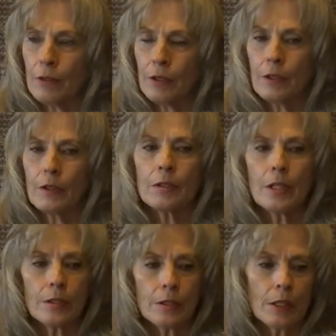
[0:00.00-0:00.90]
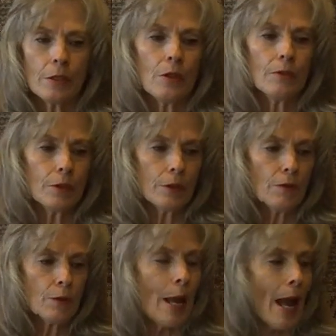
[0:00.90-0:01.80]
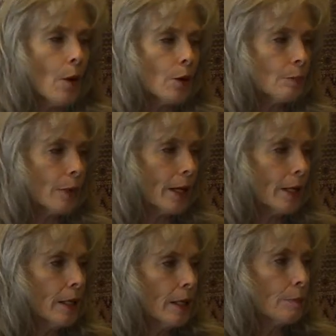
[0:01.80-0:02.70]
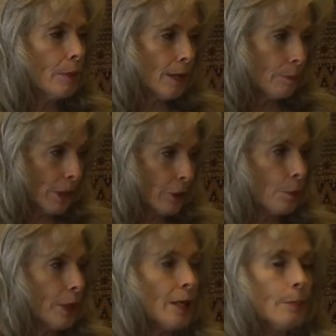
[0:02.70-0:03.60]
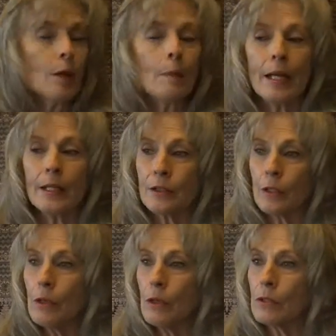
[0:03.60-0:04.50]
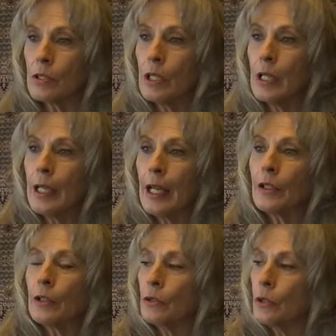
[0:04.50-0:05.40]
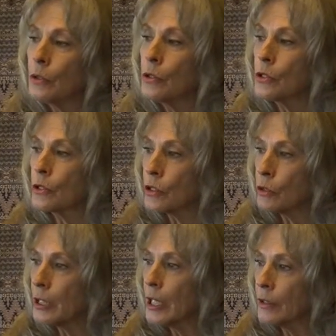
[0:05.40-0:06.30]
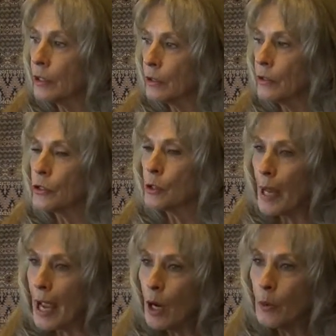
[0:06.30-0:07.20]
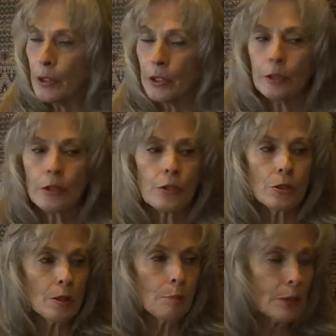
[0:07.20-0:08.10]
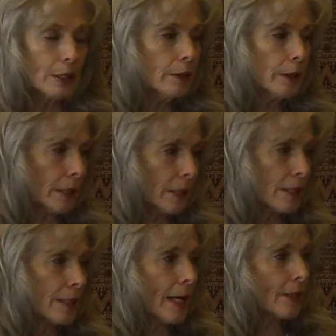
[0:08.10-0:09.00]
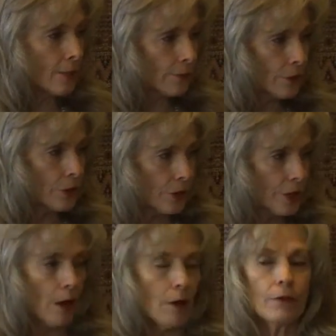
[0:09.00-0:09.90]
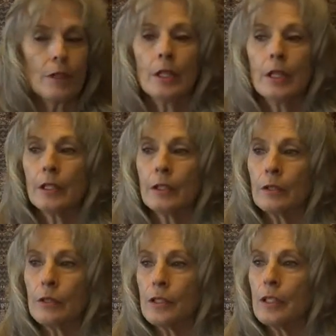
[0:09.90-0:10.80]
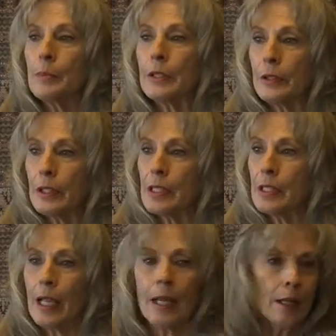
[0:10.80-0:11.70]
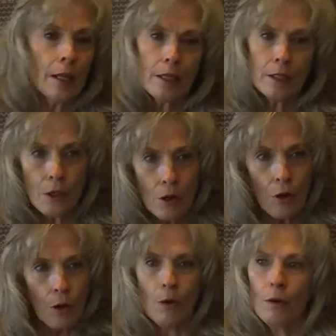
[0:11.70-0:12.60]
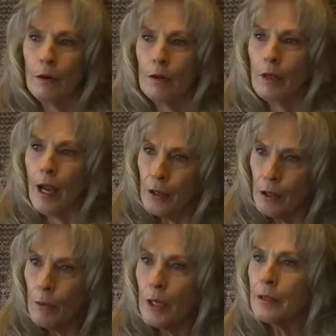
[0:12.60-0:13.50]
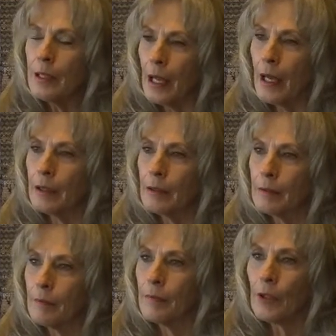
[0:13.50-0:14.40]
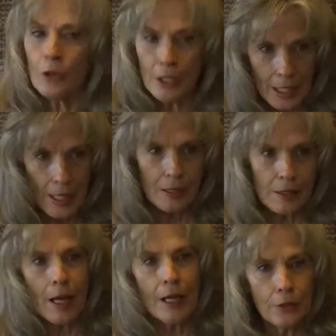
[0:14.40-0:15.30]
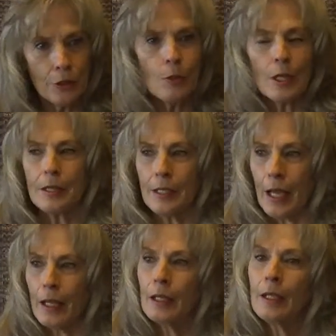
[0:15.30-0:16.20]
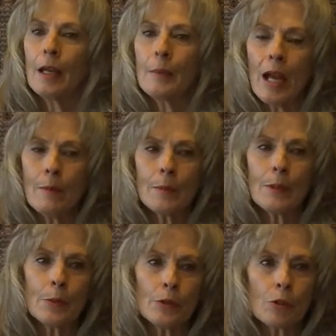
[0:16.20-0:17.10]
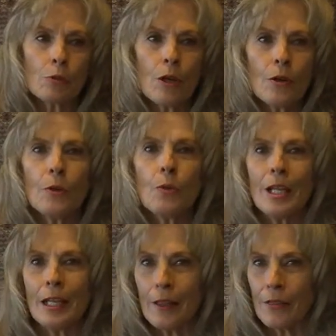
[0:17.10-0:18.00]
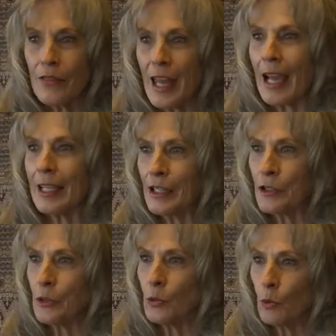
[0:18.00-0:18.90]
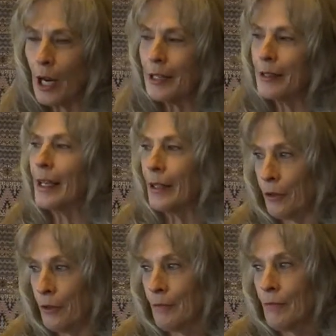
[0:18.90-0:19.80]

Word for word: You know, it's like you get over, overpowered by, by bigger people, by adults, and you lose your strength, you lose your power, you lose your ability to stand up for yourself. You lose the ability to say, no, I don't want that. Or yes, I do want that. I mean, how many people struggle with that issue right there?